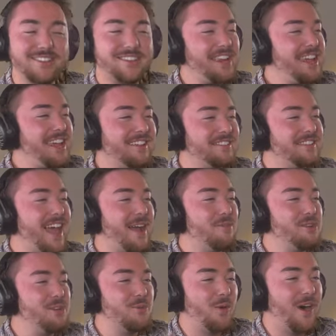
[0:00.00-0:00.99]
See, isn't that
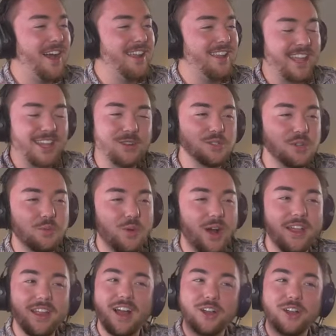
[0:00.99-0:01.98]
what you want? Like, you just
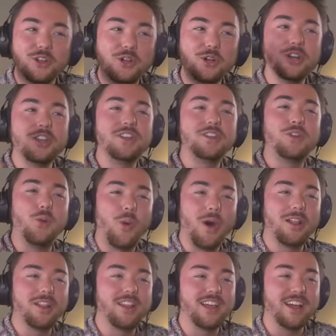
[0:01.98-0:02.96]
want good
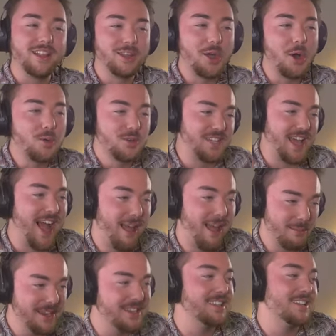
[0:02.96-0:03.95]
quality alone
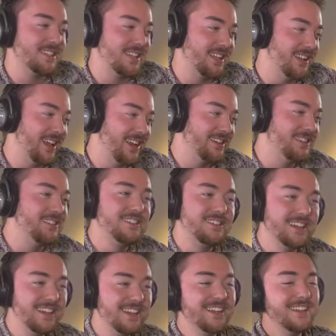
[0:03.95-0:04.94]
time at Disneyland. It's
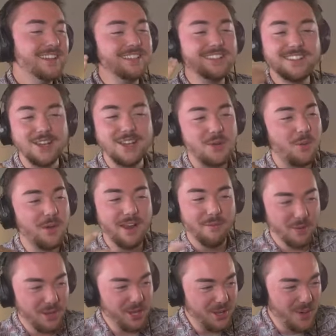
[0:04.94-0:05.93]
true. It's true. To do
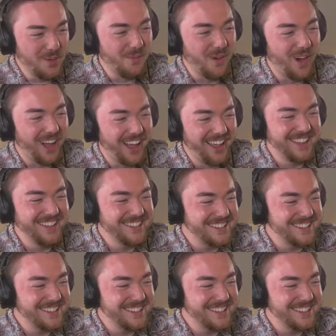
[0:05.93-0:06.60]
whatever you want.